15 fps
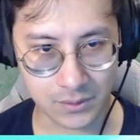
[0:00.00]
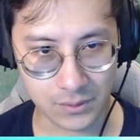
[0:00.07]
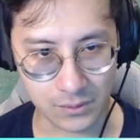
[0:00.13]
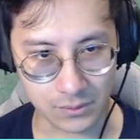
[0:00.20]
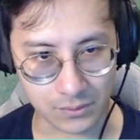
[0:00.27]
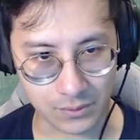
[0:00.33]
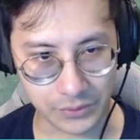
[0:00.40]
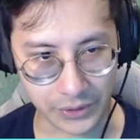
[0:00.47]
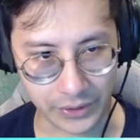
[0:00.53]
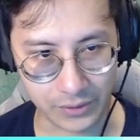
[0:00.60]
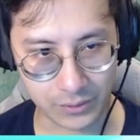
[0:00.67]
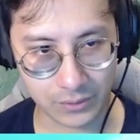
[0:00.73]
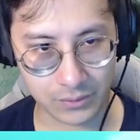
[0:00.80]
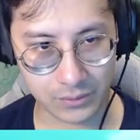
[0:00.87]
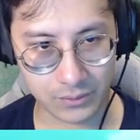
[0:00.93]
Oh, okay.
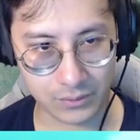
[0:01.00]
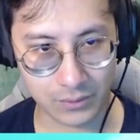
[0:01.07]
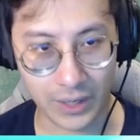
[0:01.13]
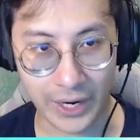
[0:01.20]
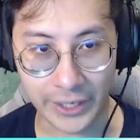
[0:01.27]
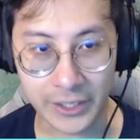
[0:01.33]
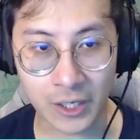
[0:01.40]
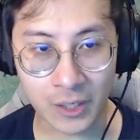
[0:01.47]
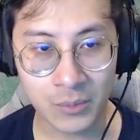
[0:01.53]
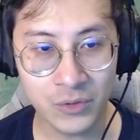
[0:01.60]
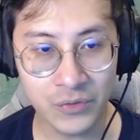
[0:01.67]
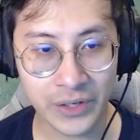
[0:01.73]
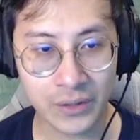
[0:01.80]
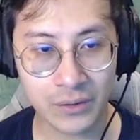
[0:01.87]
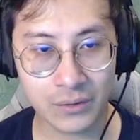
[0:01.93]
I gotta
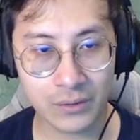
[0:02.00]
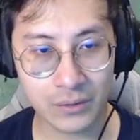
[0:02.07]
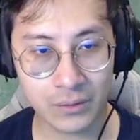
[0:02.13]
move it.